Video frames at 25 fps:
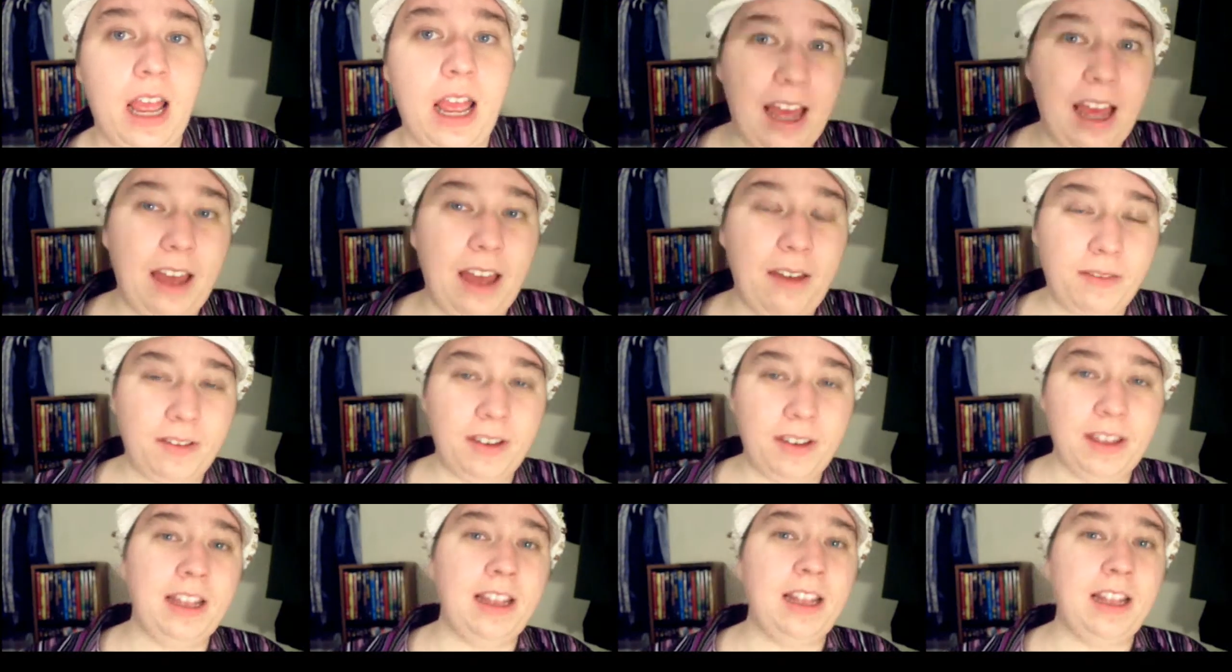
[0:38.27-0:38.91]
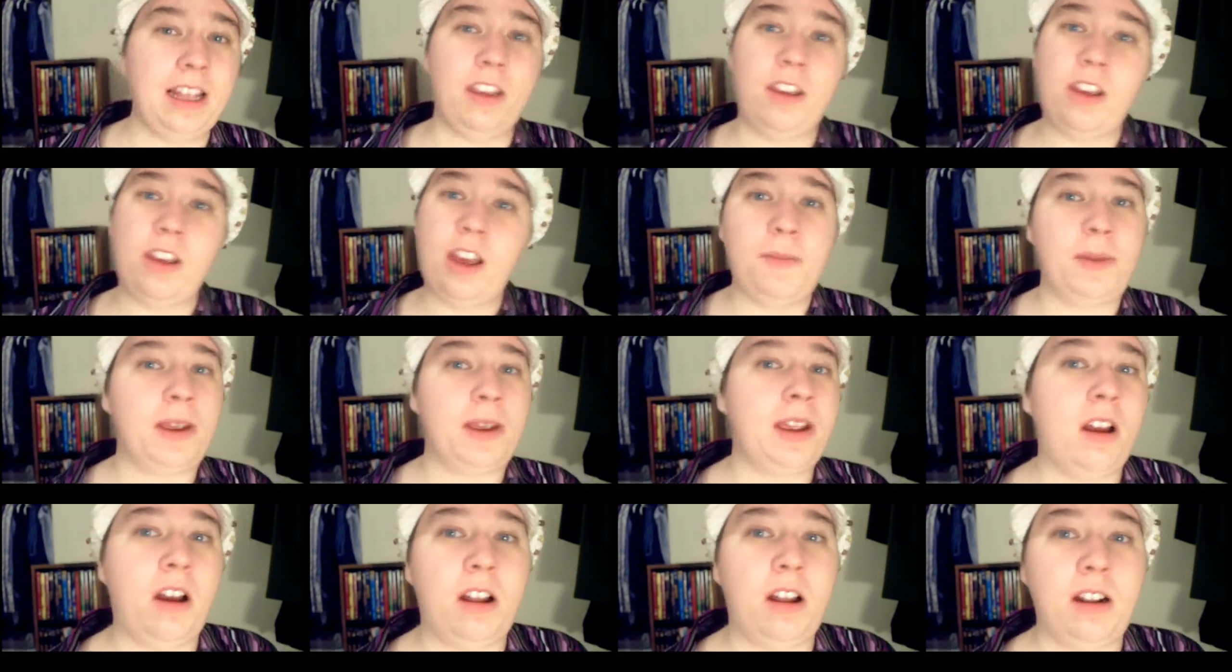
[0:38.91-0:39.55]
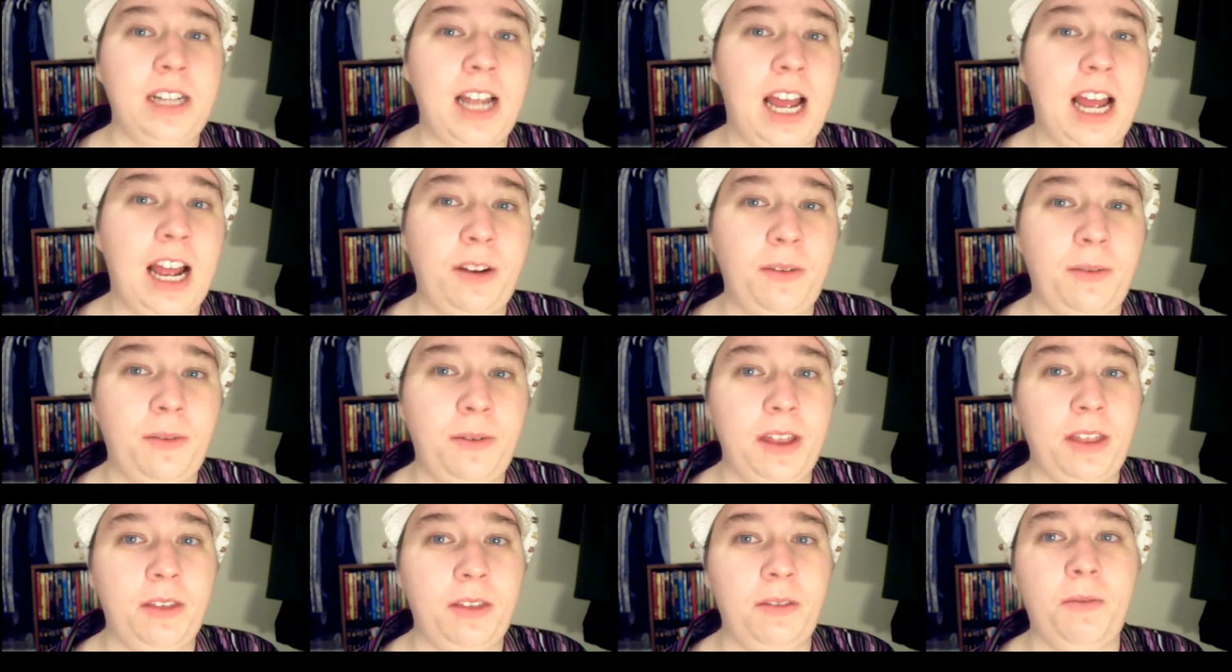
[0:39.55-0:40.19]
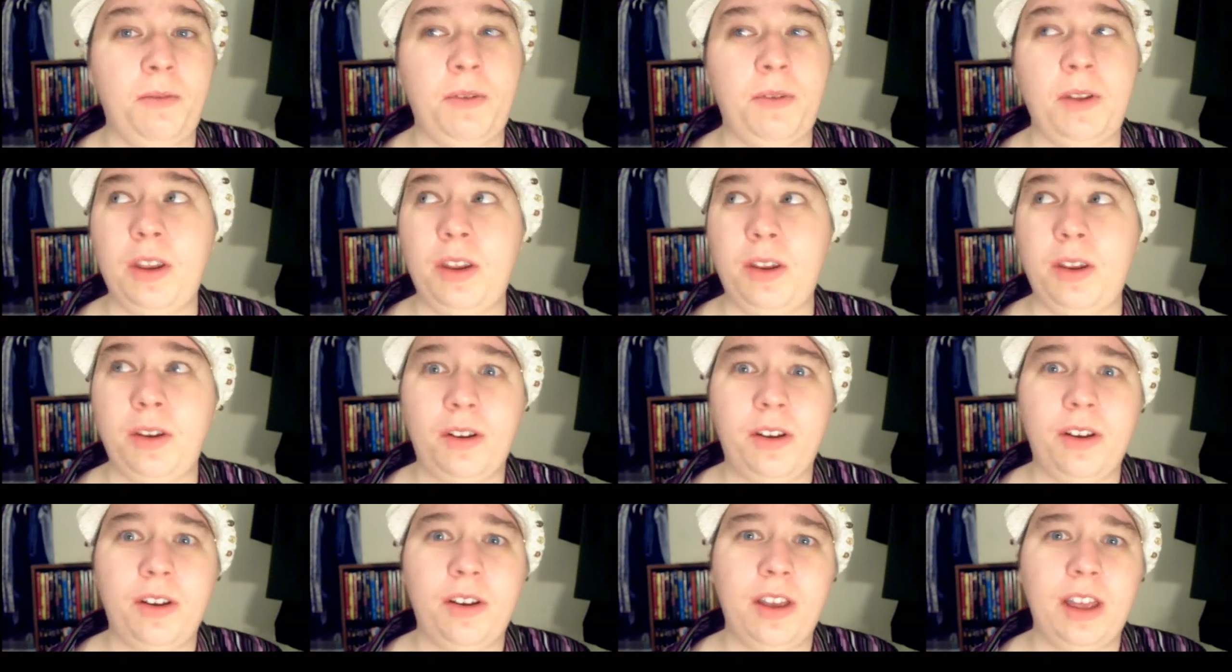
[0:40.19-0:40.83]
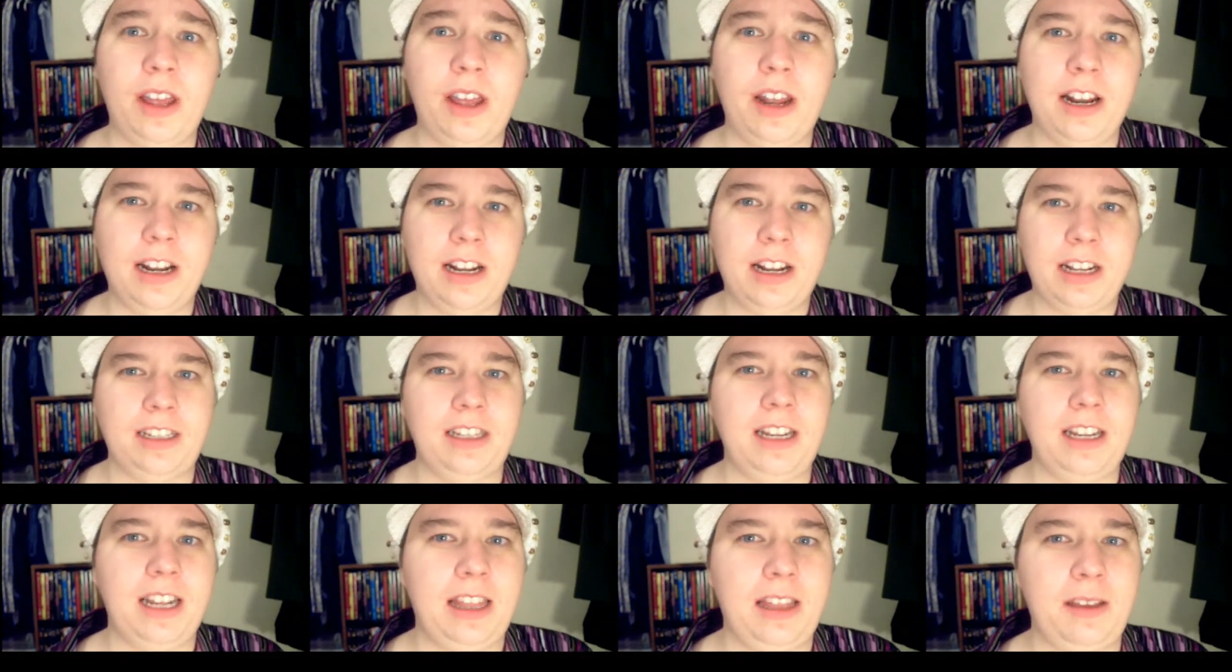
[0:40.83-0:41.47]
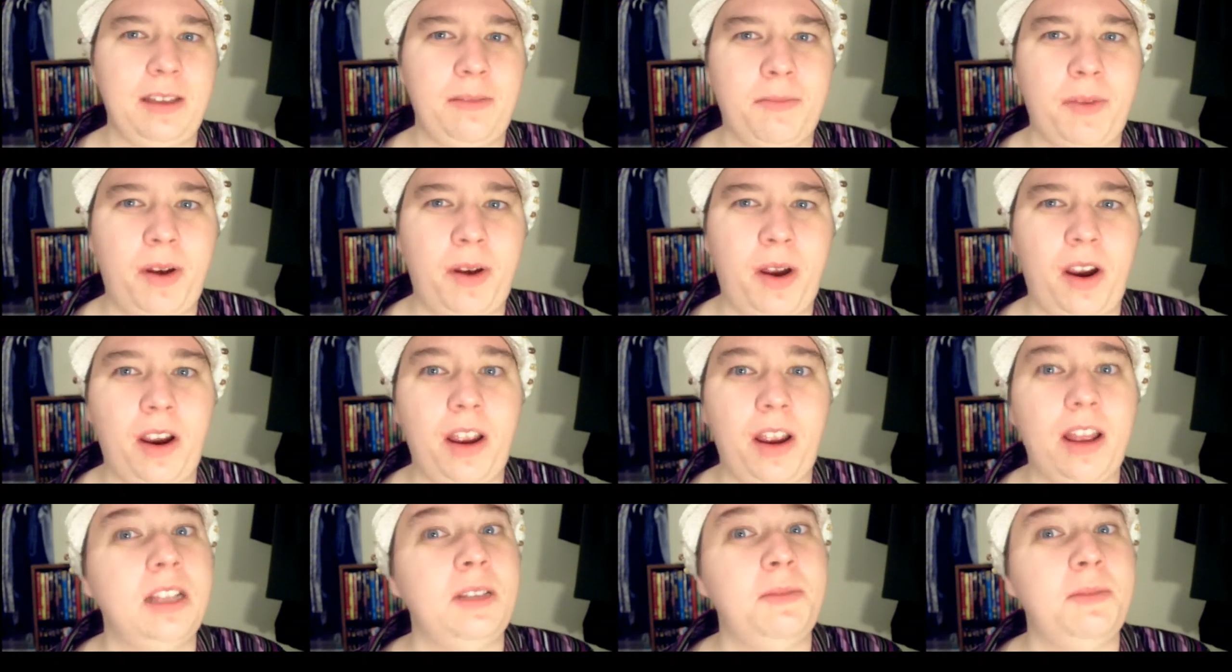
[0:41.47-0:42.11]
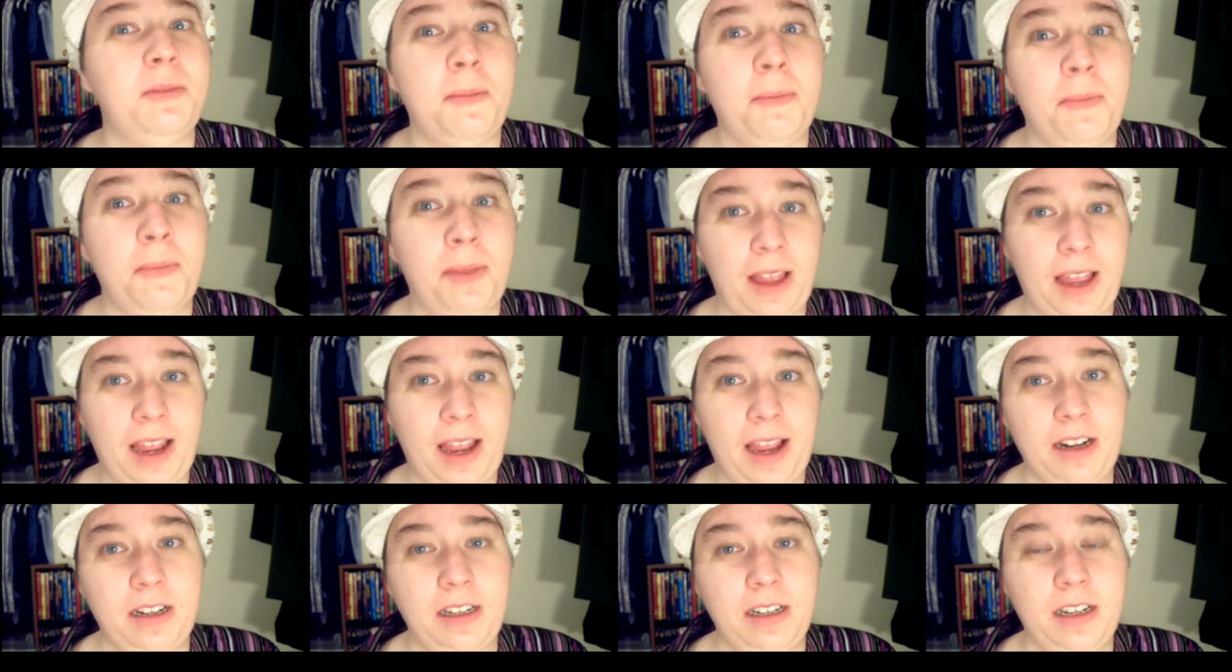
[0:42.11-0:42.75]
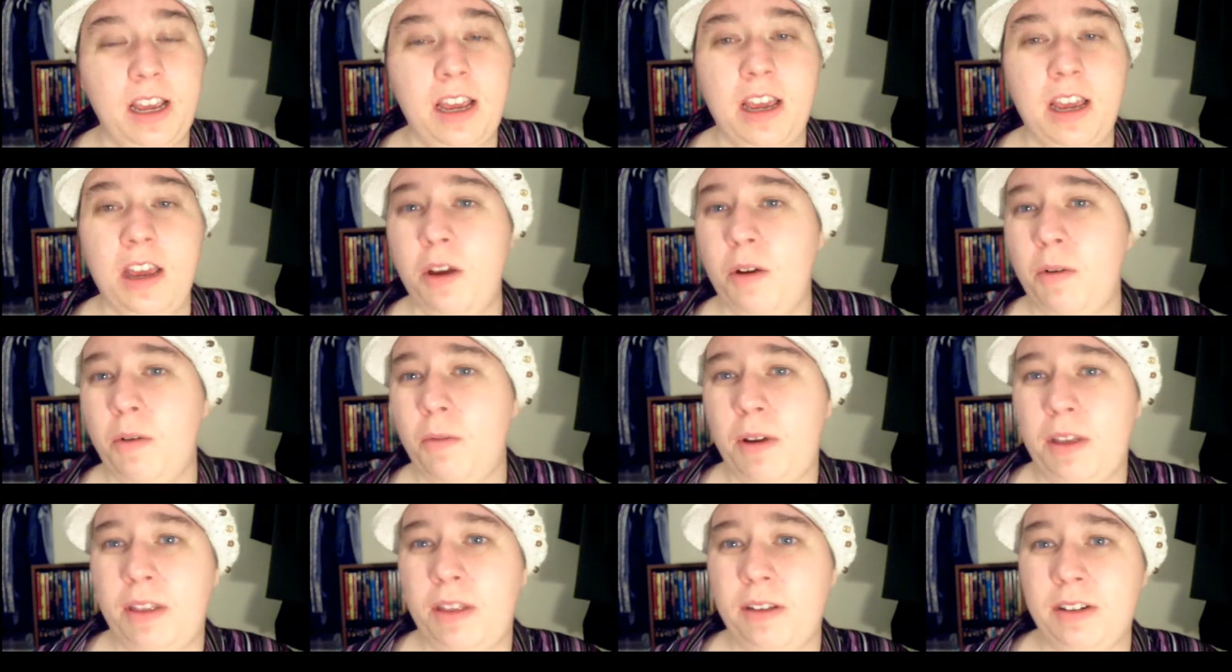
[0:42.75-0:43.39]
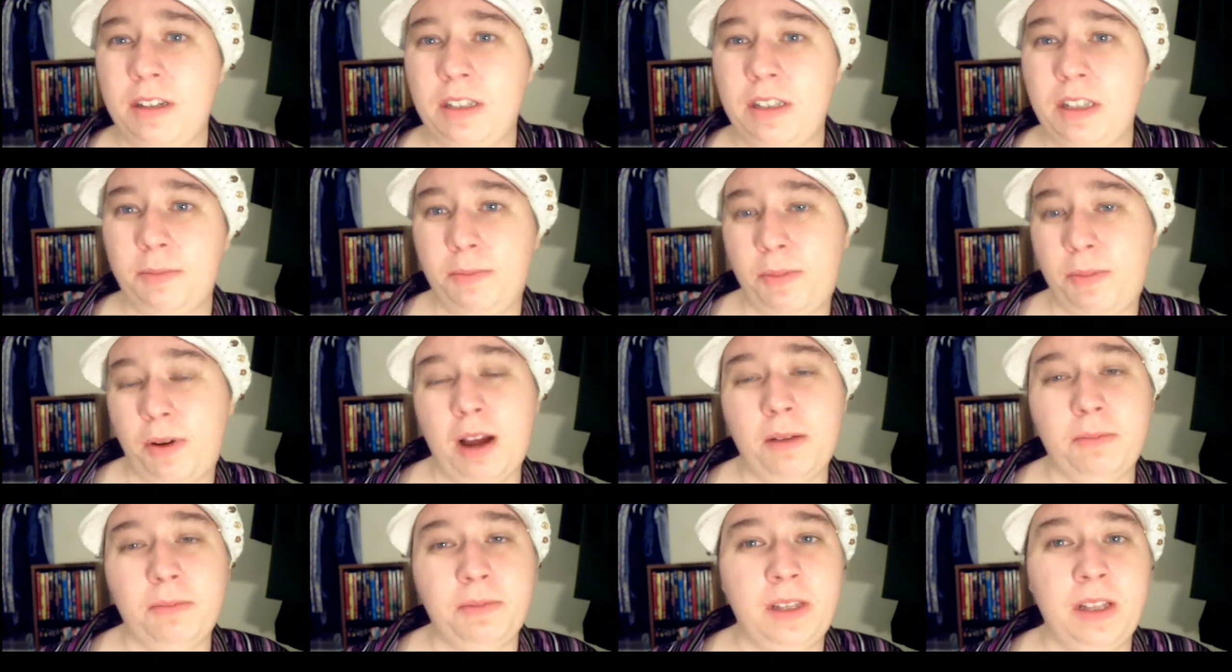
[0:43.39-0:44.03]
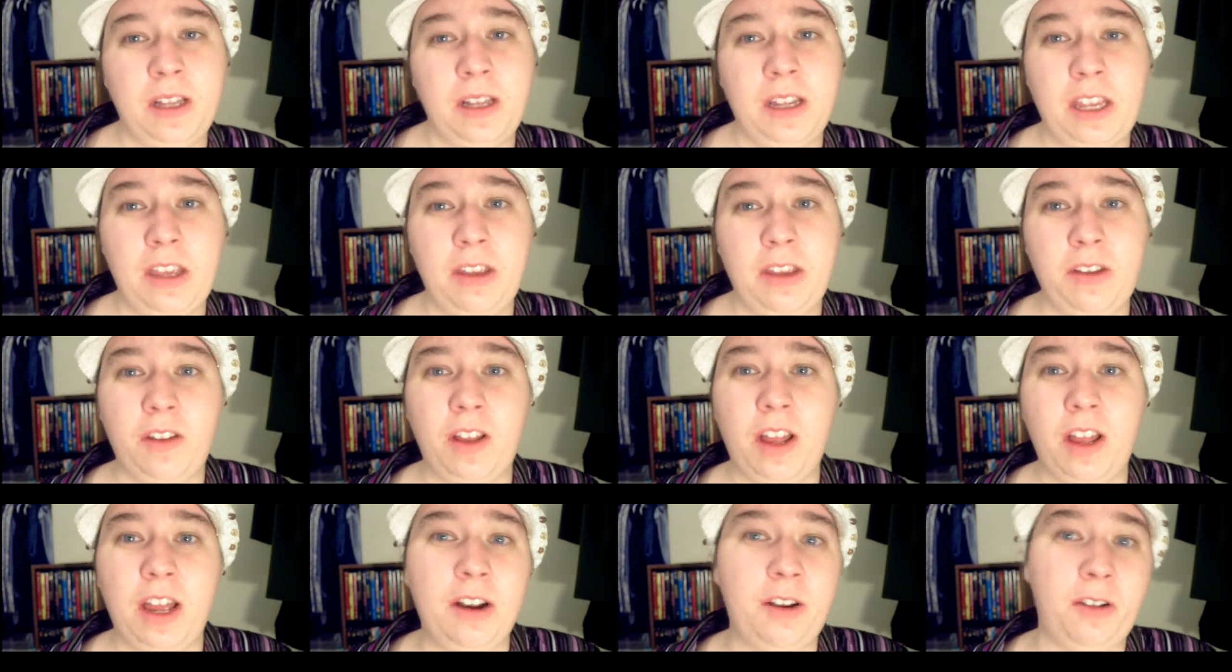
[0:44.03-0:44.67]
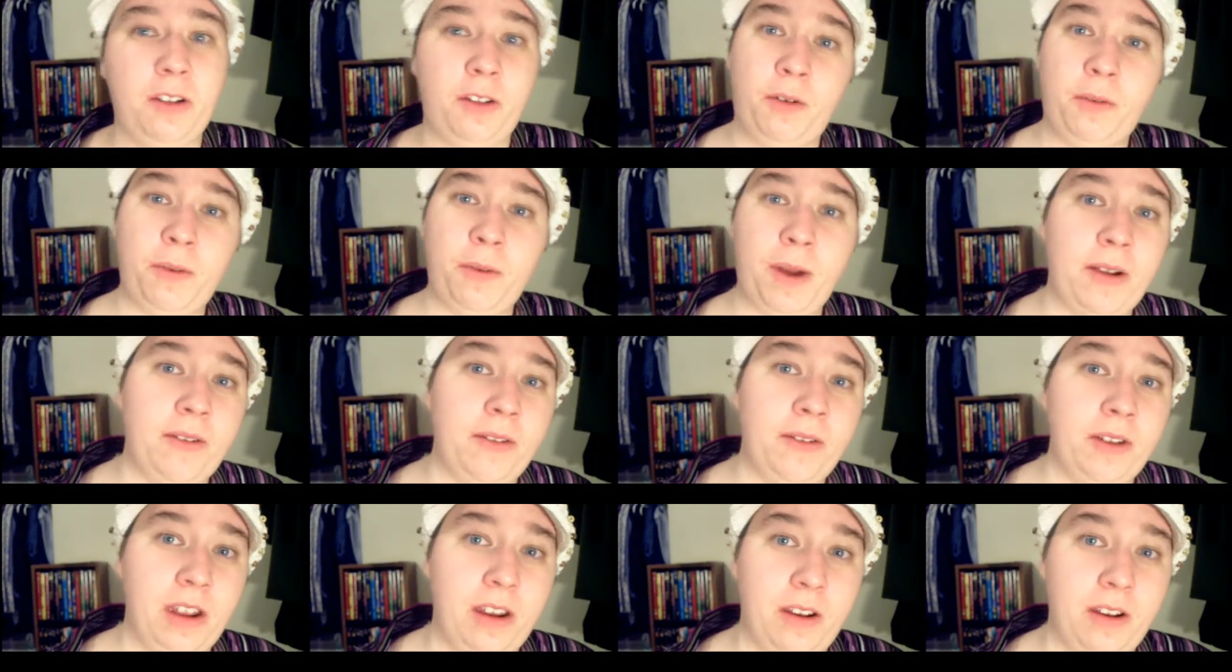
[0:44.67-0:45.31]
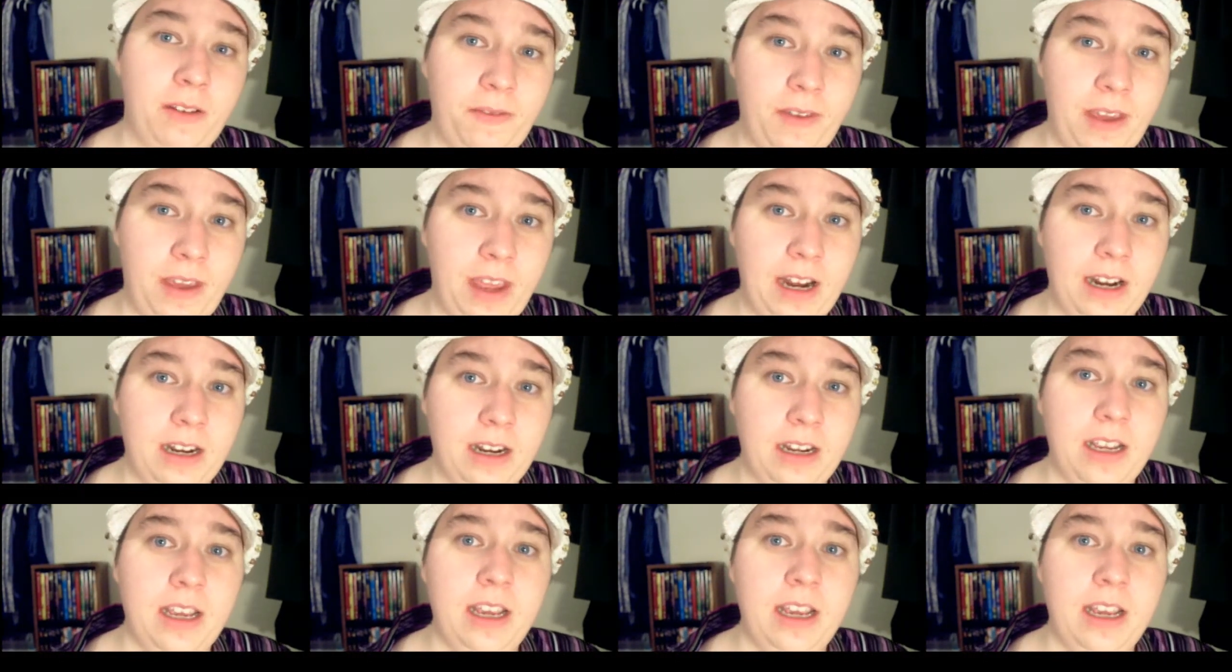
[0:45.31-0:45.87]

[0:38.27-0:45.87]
Everything that you come in contact with when you're in a Disney theme park has been planned, whether it's the props in the queue line or the ground at your feet.